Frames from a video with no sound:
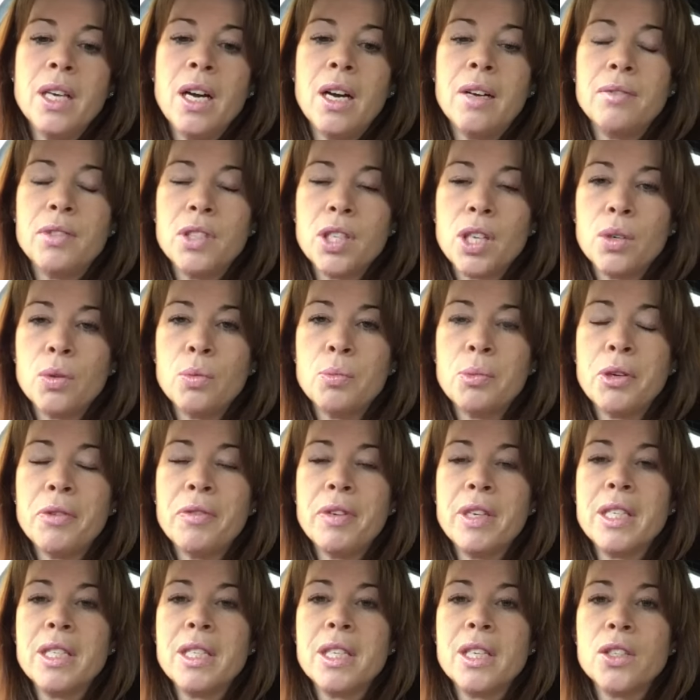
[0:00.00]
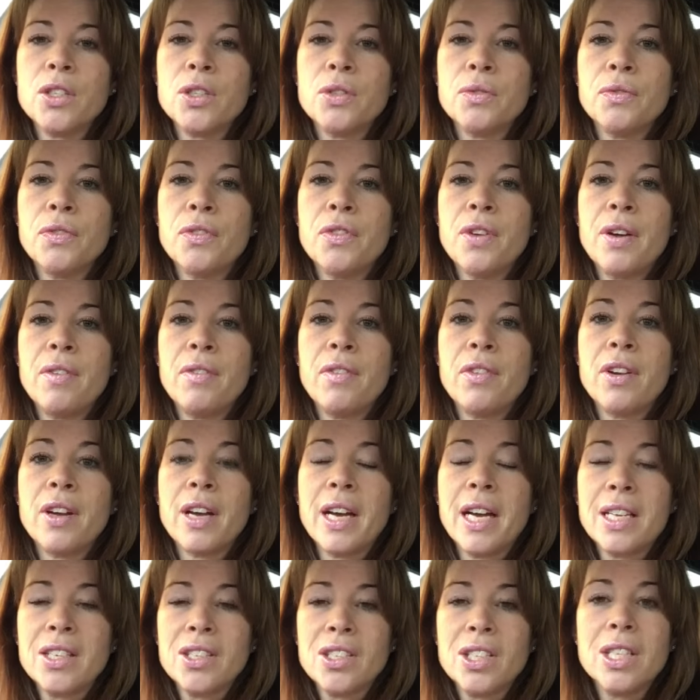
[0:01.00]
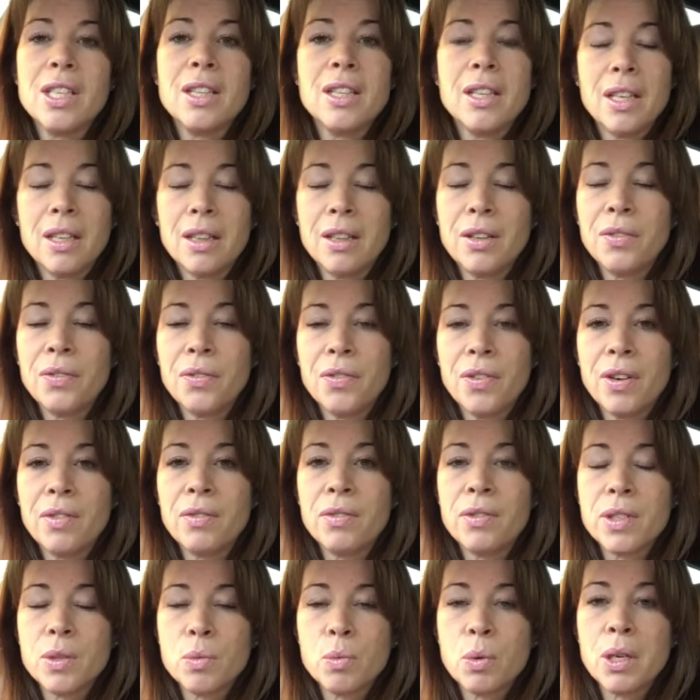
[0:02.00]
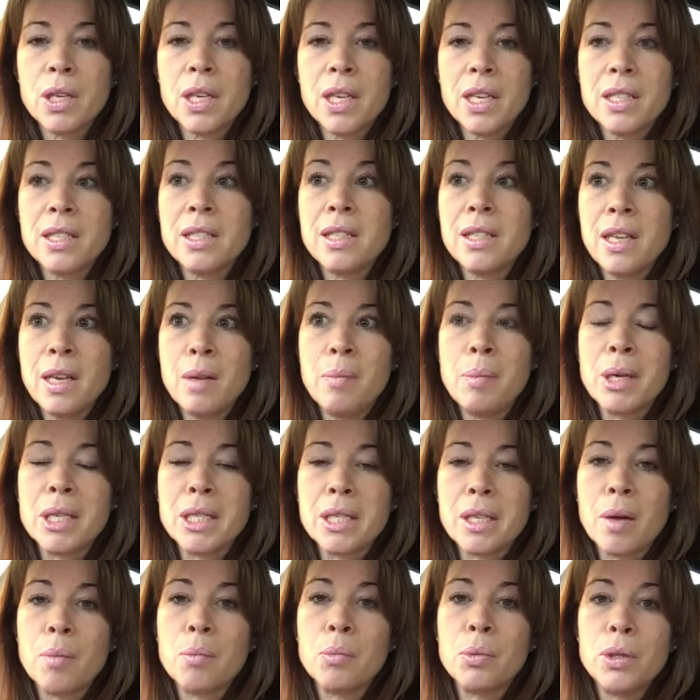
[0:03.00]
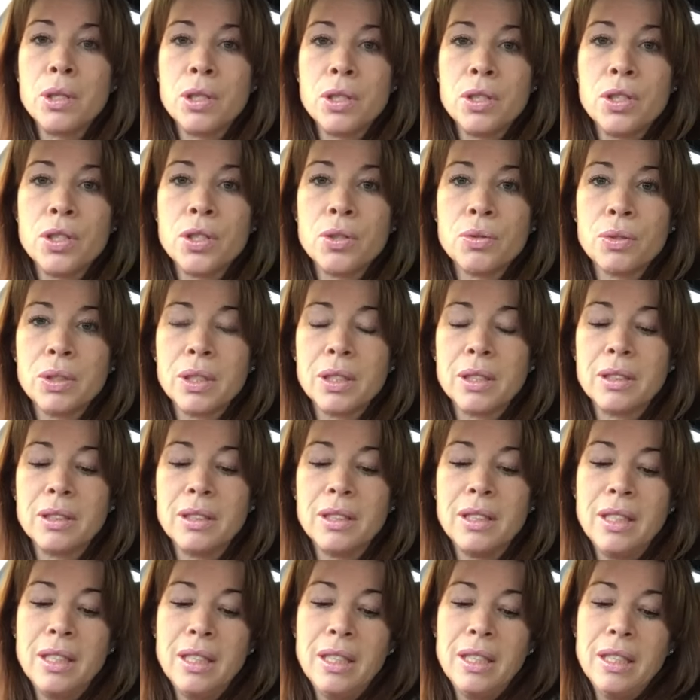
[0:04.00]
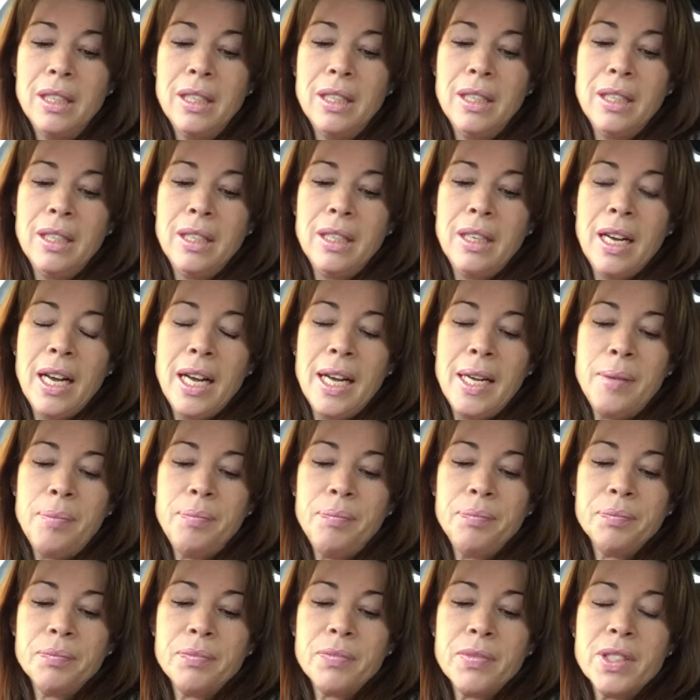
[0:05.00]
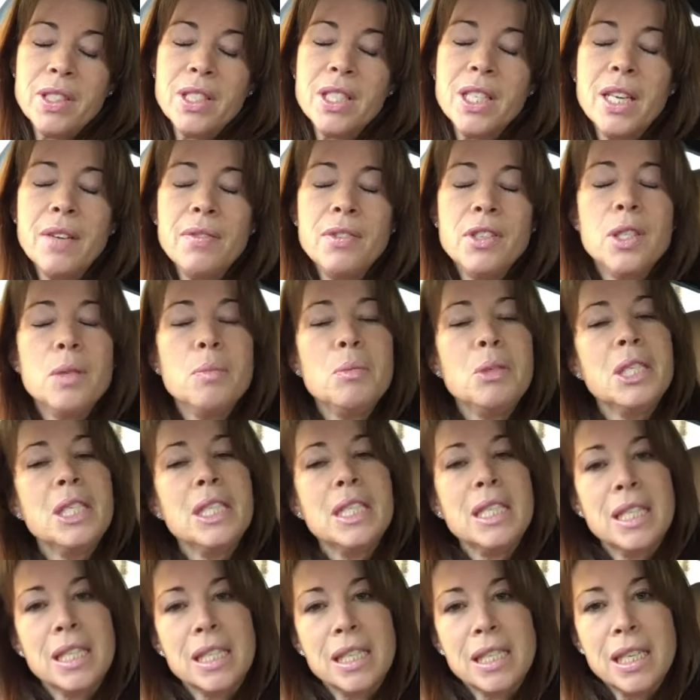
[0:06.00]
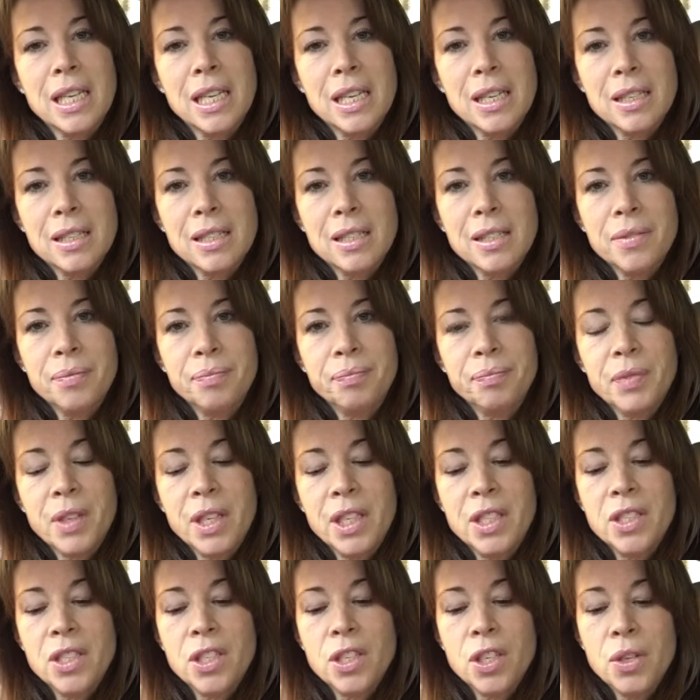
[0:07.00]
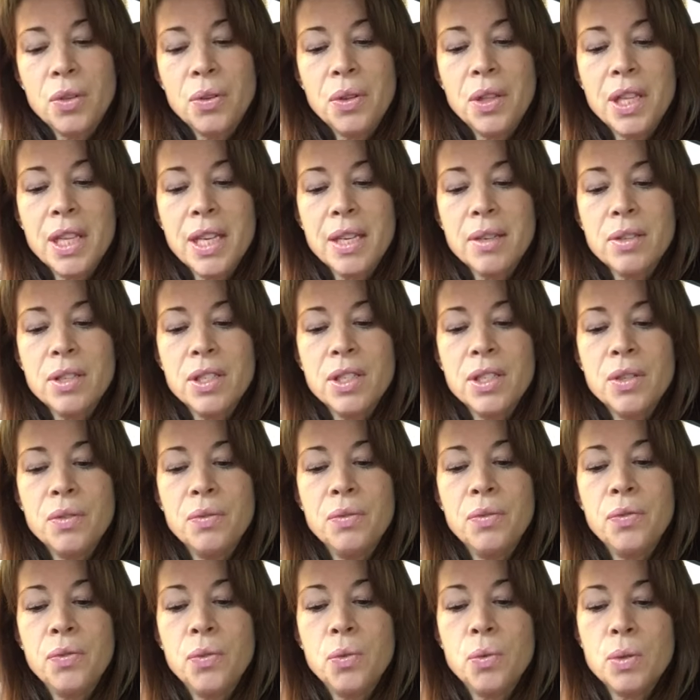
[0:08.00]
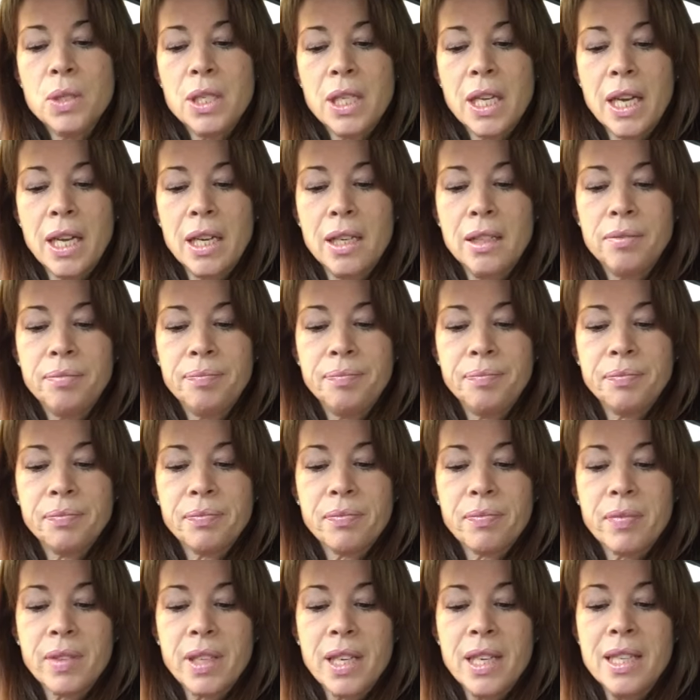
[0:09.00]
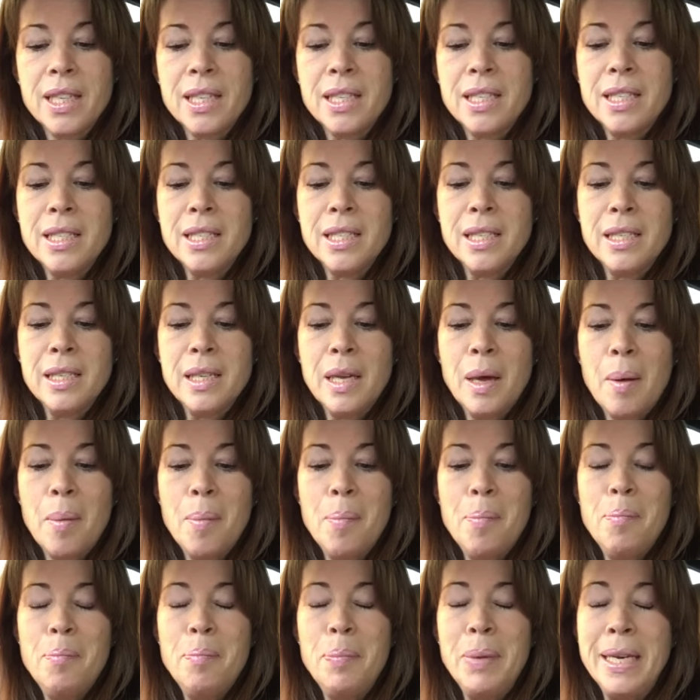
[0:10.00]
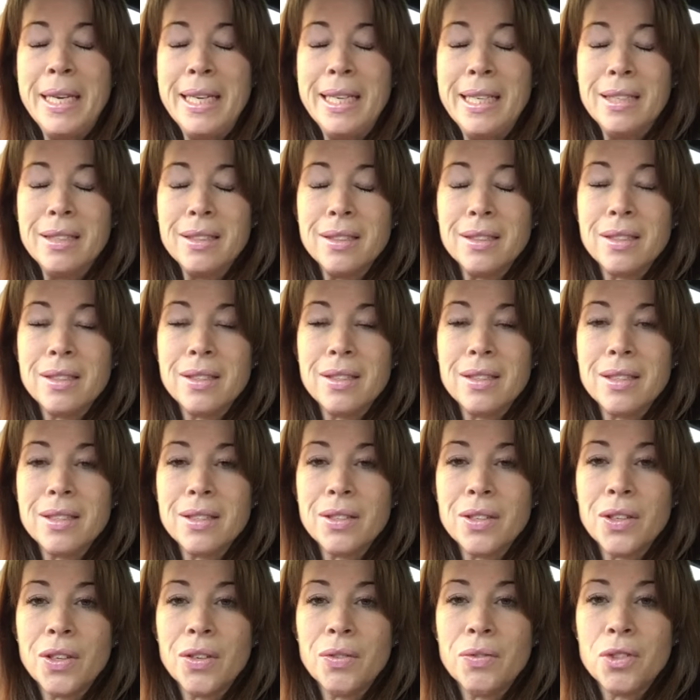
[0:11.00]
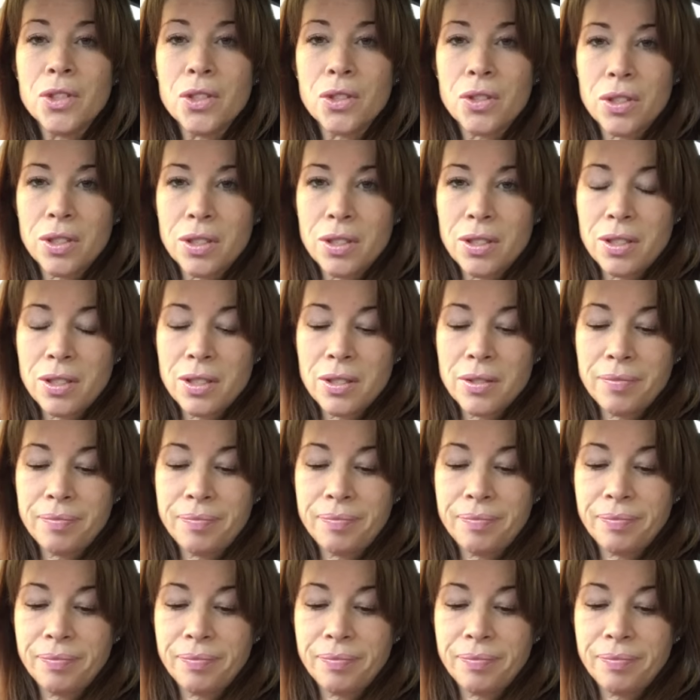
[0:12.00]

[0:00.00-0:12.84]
I've done all my research on Forever, and I actually think that Forever is the best company to join. To give you some statistics, in 2014, and this is in billions of dollars